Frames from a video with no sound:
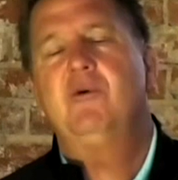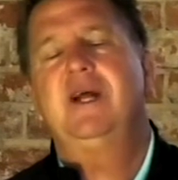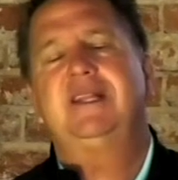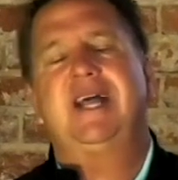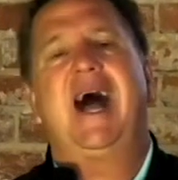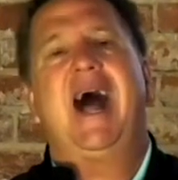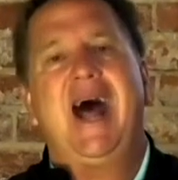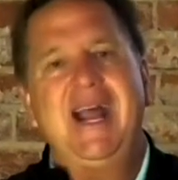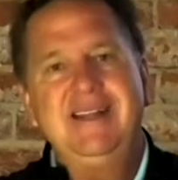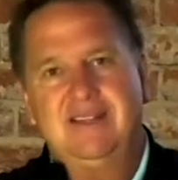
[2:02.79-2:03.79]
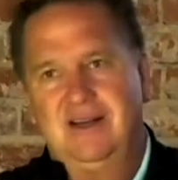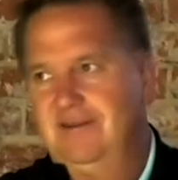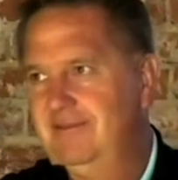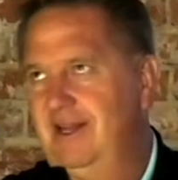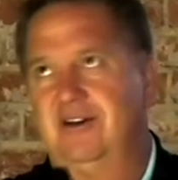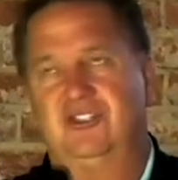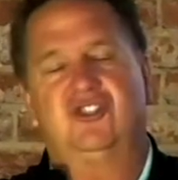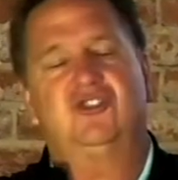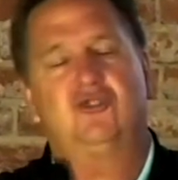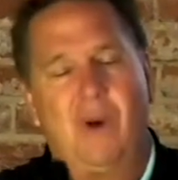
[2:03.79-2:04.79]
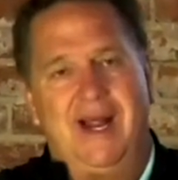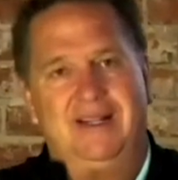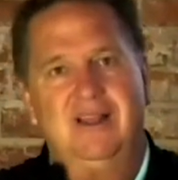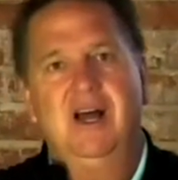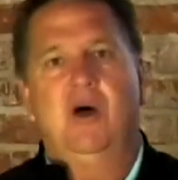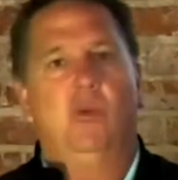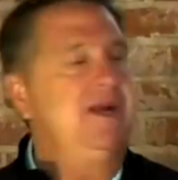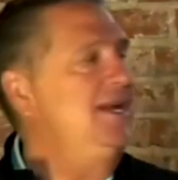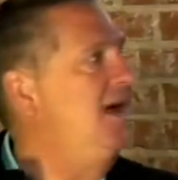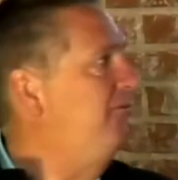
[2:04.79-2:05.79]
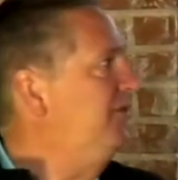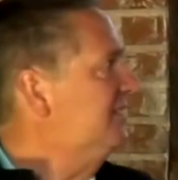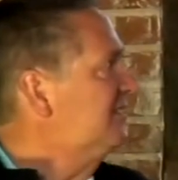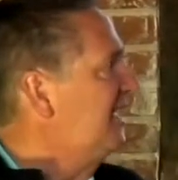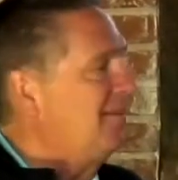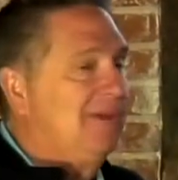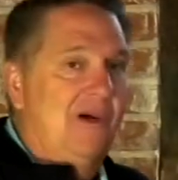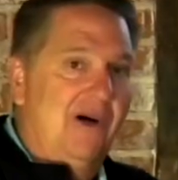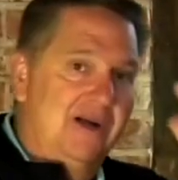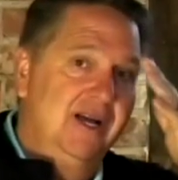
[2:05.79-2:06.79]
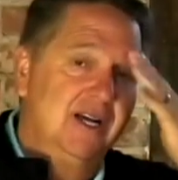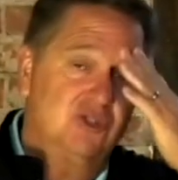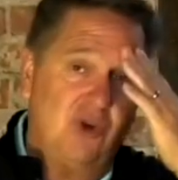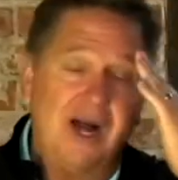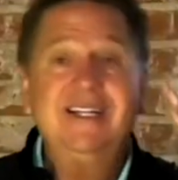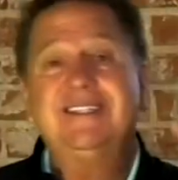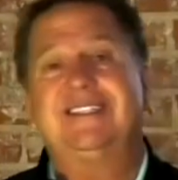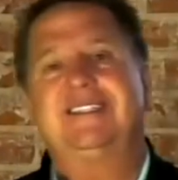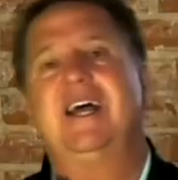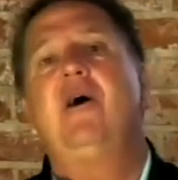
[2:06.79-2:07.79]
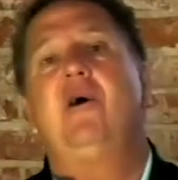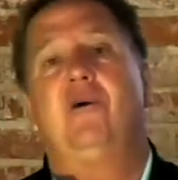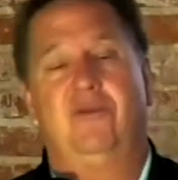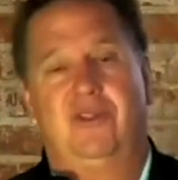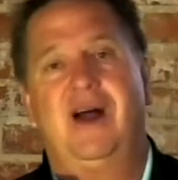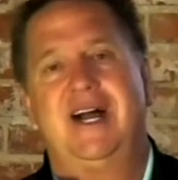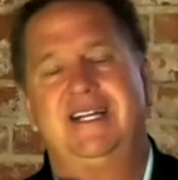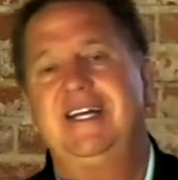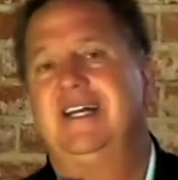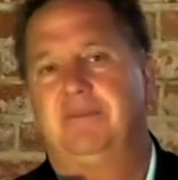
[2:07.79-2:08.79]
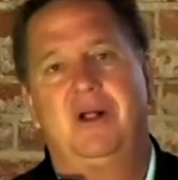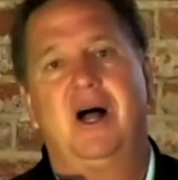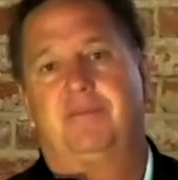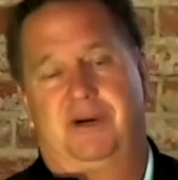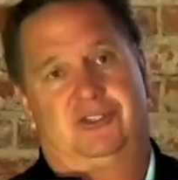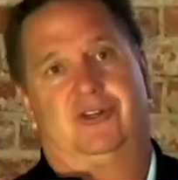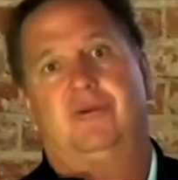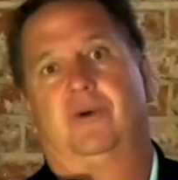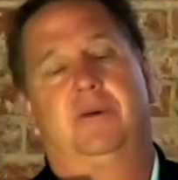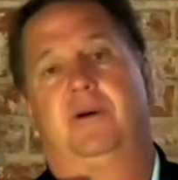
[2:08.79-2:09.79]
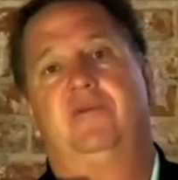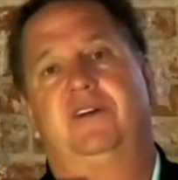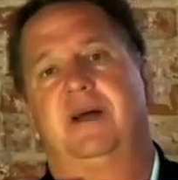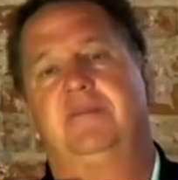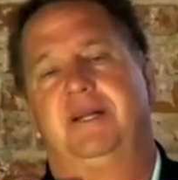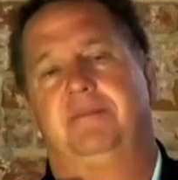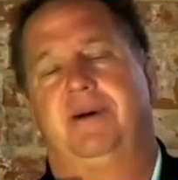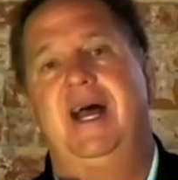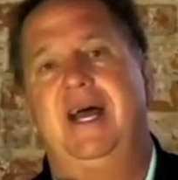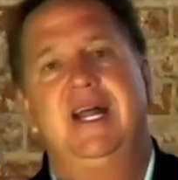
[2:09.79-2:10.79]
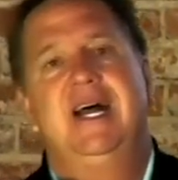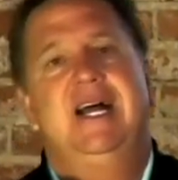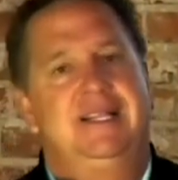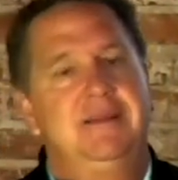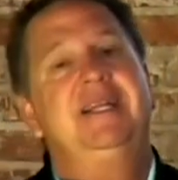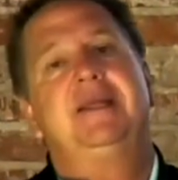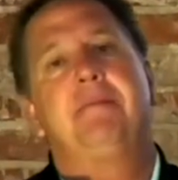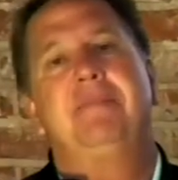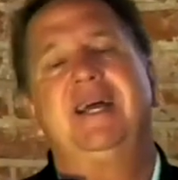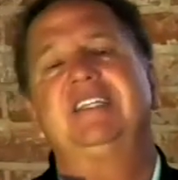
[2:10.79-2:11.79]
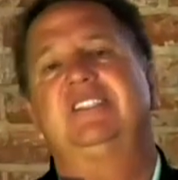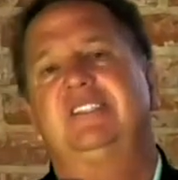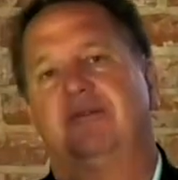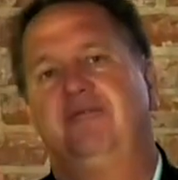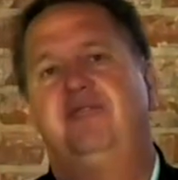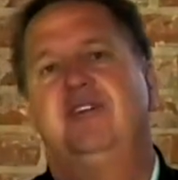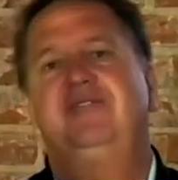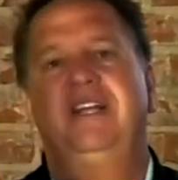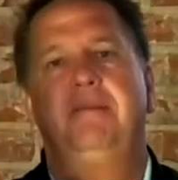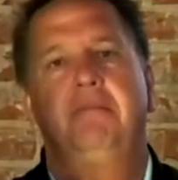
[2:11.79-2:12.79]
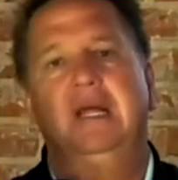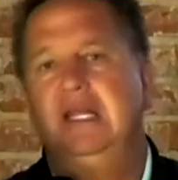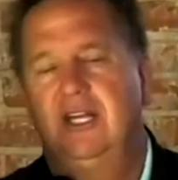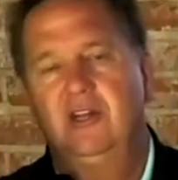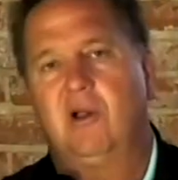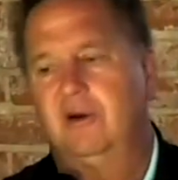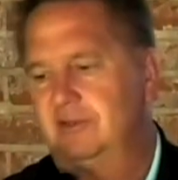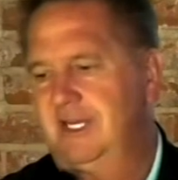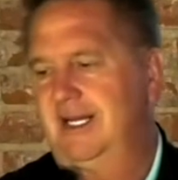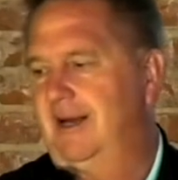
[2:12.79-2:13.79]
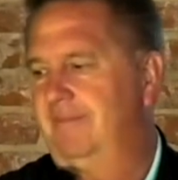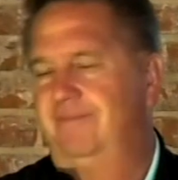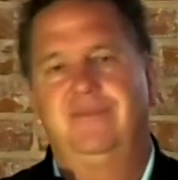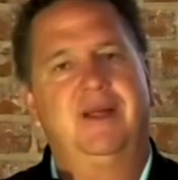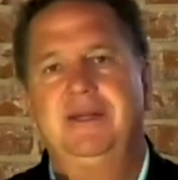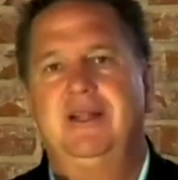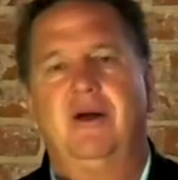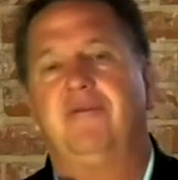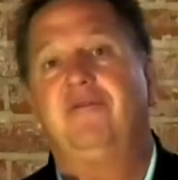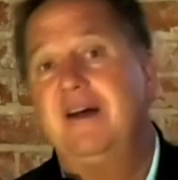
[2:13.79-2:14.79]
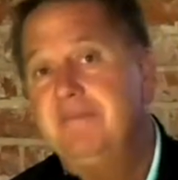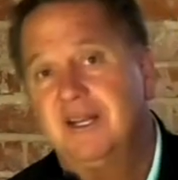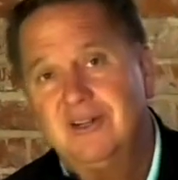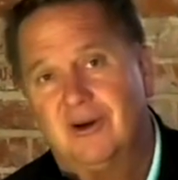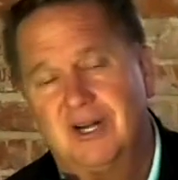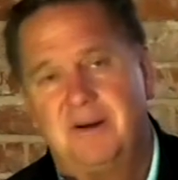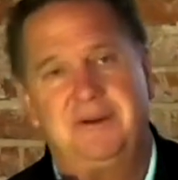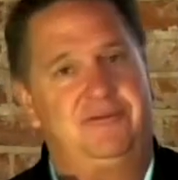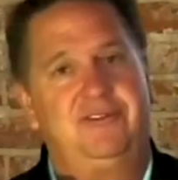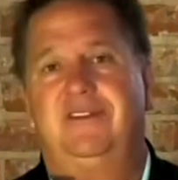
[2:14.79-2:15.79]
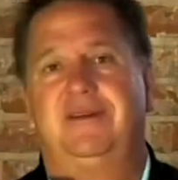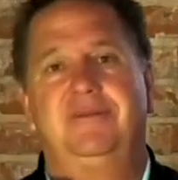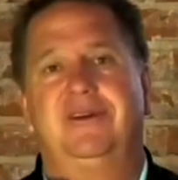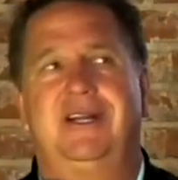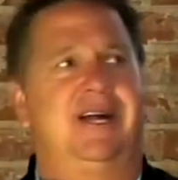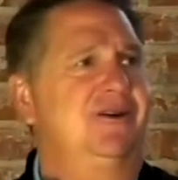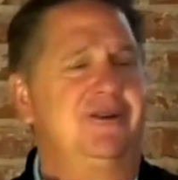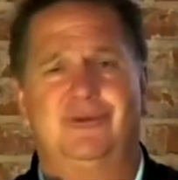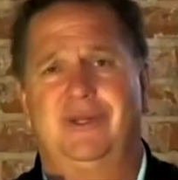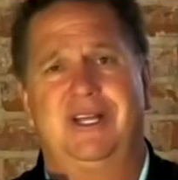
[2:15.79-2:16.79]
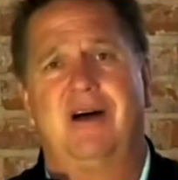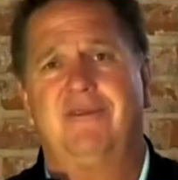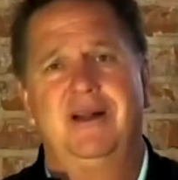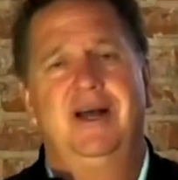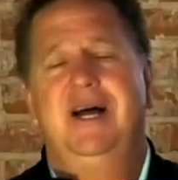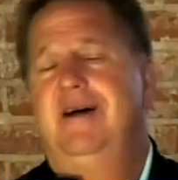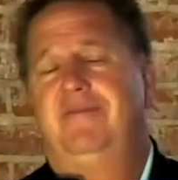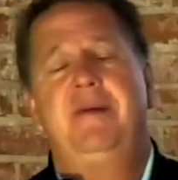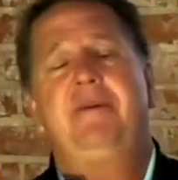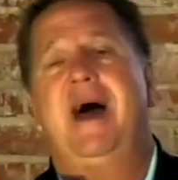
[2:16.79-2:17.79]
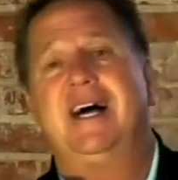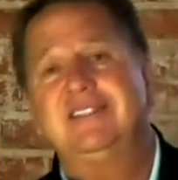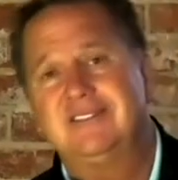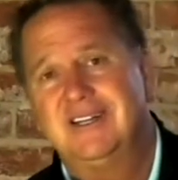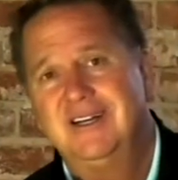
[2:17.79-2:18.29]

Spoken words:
at the height of their strength when Netflix came along, tried to sell their idea to Blockbuster. What a perfect company to buy it. They made the biggest $50 million, they're a $5 billion company. $50 million, I heard, is what they offered it. They passed.